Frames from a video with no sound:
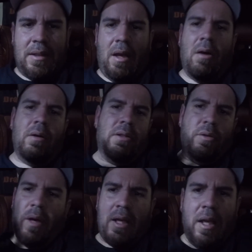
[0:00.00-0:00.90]
Say, oh, it's a
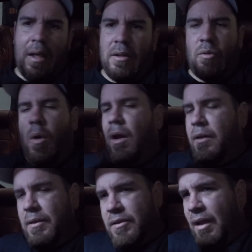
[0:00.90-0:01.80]
great kit, it's
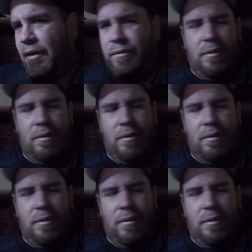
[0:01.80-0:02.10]
quality stuff.